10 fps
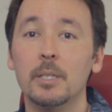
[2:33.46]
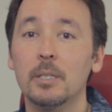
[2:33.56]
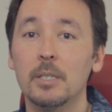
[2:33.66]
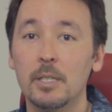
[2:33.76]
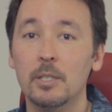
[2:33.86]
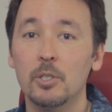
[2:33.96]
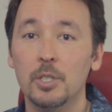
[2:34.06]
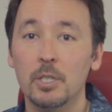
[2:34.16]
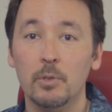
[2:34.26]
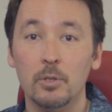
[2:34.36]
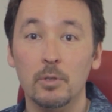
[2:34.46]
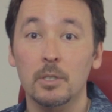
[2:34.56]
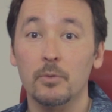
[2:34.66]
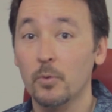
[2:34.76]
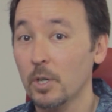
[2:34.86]
in a DNG when you
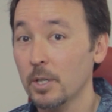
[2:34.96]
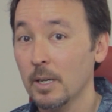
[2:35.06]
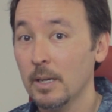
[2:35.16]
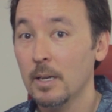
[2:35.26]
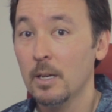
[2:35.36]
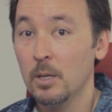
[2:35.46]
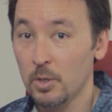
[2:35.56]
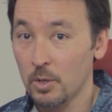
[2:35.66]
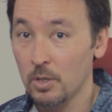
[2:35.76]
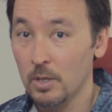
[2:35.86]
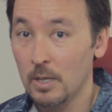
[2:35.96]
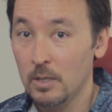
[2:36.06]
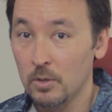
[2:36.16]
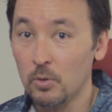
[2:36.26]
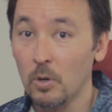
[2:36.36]
convert your
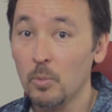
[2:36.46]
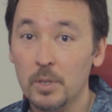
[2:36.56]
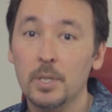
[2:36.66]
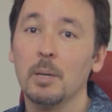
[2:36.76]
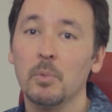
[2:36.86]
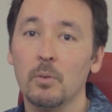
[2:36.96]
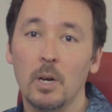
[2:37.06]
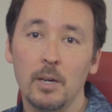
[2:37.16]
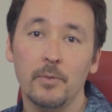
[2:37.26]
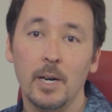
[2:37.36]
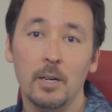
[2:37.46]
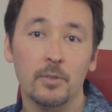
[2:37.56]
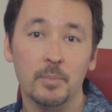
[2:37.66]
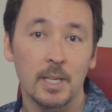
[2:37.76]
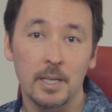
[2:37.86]
normal camera raw file
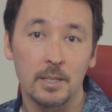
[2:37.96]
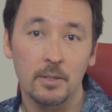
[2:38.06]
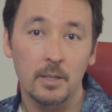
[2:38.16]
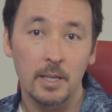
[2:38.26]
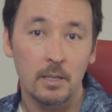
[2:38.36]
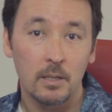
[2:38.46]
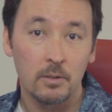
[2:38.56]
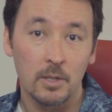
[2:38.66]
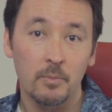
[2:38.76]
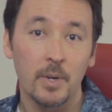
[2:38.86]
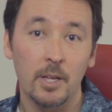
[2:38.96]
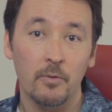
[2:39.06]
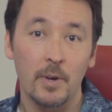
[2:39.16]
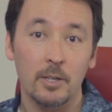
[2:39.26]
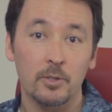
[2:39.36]
from Canon or Nikon or other
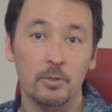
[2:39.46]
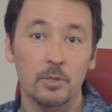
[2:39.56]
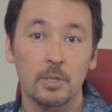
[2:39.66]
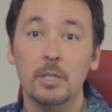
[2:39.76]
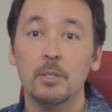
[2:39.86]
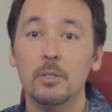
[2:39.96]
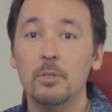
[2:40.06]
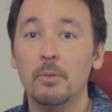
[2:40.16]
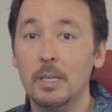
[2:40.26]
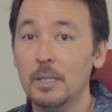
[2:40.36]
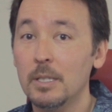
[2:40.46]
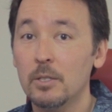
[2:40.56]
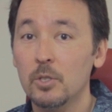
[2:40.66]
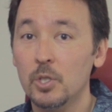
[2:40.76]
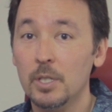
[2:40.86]
manufacturers into a
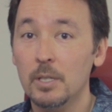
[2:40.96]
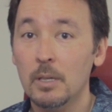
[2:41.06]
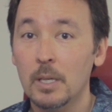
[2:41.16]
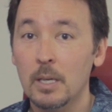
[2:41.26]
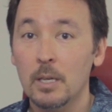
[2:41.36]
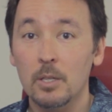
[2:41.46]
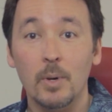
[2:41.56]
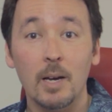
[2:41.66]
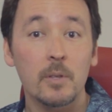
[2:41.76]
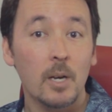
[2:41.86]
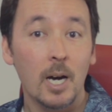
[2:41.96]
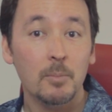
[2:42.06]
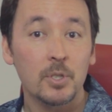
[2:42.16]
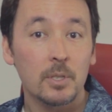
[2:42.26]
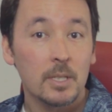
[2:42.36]
DNG, you have the
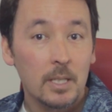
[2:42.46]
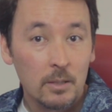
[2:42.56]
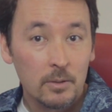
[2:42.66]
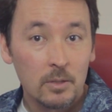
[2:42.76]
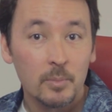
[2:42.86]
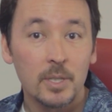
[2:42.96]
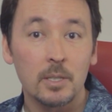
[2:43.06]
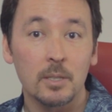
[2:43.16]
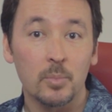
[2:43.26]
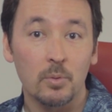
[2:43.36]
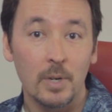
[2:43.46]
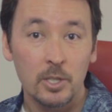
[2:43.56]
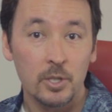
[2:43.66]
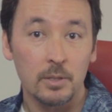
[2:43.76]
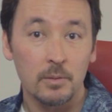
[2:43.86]
option to get a little bit of
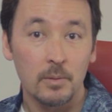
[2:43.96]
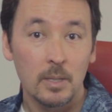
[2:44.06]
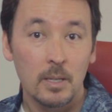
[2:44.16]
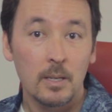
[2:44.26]
compression